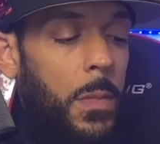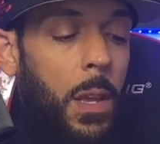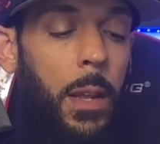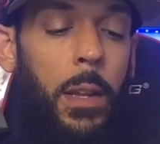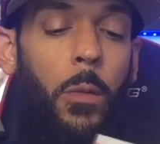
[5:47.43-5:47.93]

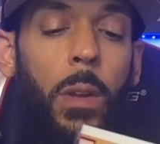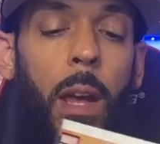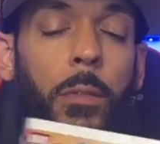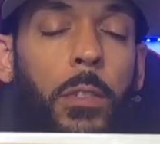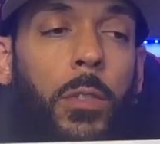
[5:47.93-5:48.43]
And then we
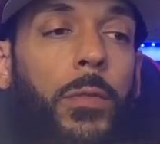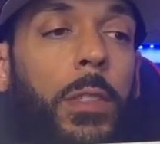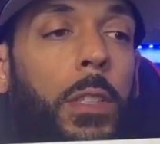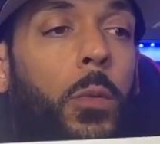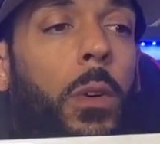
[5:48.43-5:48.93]
have issue
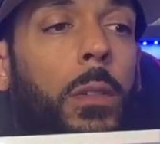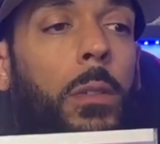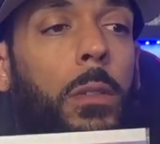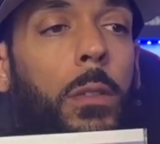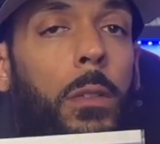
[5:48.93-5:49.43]

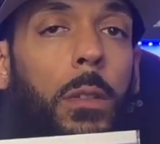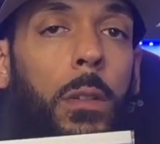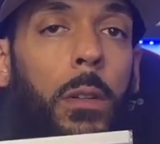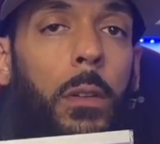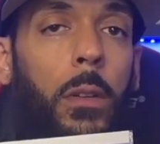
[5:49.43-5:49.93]
51
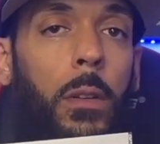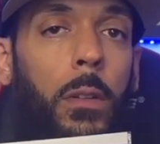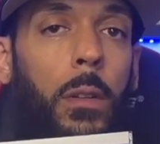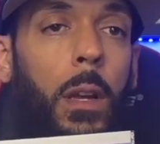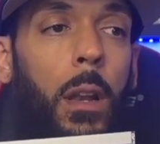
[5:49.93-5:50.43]

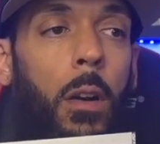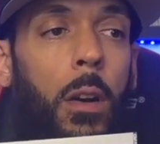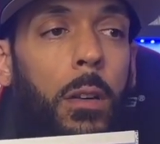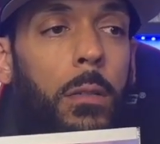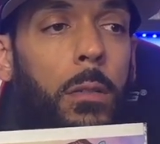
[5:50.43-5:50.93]

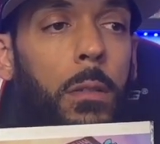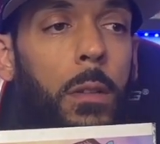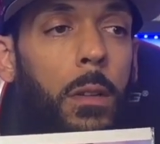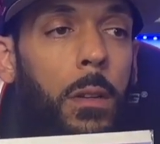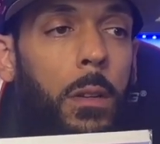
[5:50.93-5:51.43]
LR
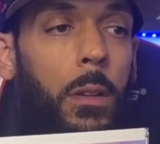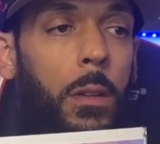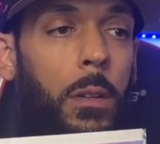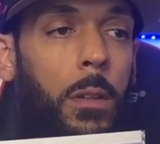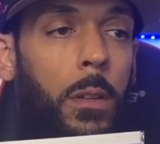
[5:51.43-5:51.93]

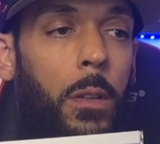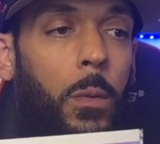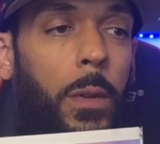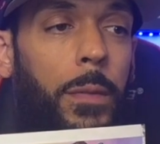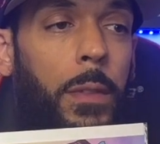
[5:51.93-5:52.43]

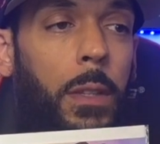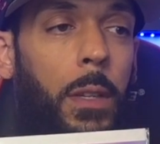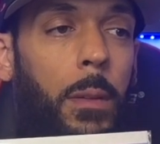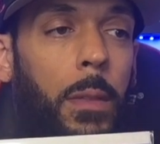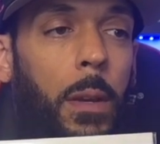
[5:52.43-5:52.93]
with
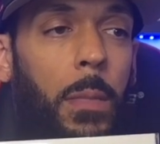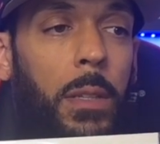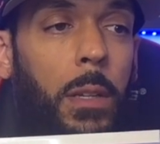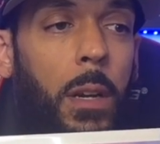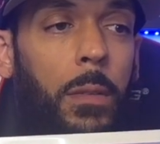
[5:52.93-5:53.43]
them
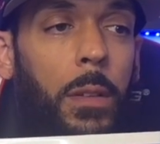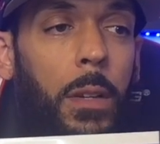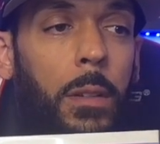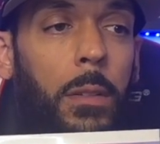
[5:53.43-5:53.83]
on the cover there.